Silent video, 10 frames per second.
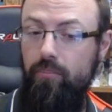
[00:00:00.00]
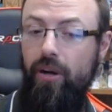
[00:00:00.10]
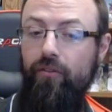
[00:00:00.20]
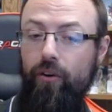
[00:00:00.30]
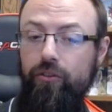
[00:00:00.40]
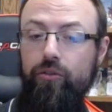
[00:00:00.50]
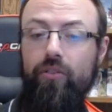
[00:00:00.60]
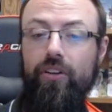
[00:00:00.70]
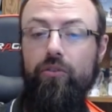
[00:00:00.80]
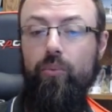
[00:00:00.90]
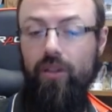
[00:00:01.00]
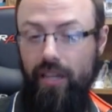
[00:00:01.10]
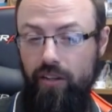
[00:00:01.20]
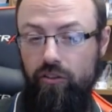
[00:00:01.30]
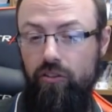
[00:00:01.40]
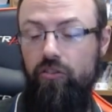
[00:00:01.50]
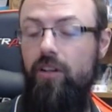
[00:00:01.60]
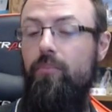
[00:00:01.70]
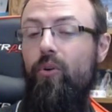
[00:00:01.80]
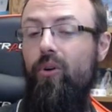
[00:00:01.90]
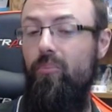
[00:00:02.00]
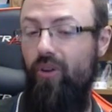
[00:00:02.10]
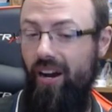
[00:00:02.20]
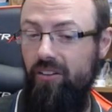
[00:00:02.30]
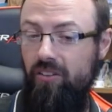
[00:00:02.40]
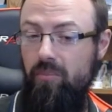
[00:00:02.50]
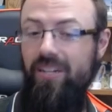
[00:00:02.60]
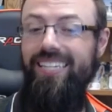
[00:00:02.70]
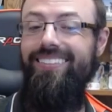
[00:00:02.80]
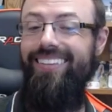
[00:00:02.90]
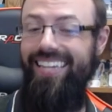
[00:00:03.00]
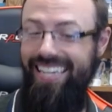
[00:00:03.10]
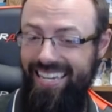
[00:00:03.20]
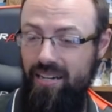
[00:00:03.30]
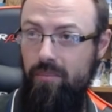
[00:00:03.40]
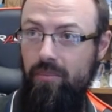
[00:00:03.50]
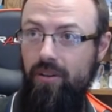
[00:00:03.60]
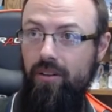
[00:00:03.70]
by virtue of its relationship or proximity to him.